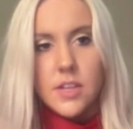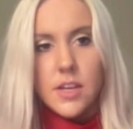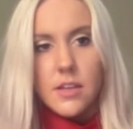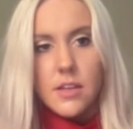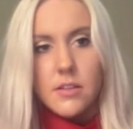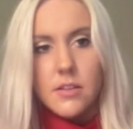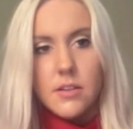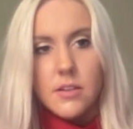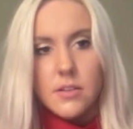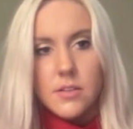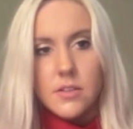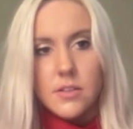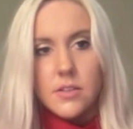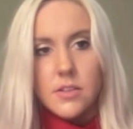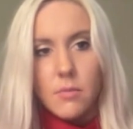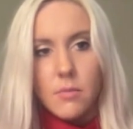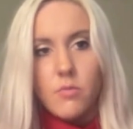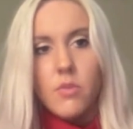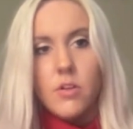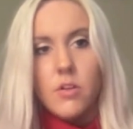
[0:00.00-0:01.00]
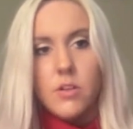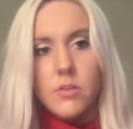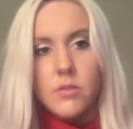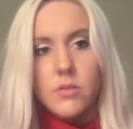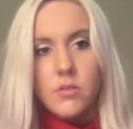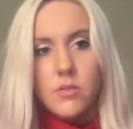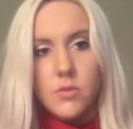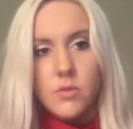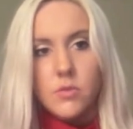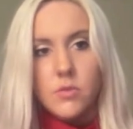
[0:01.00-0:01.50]
to sit is
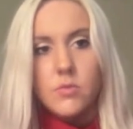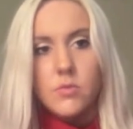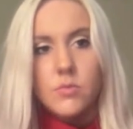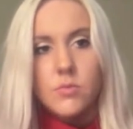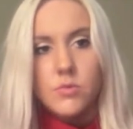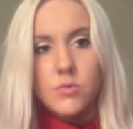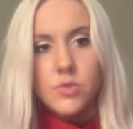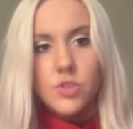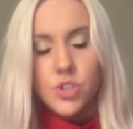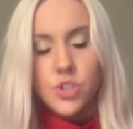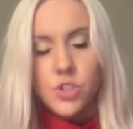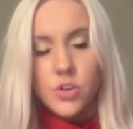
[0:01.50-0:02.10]
someone who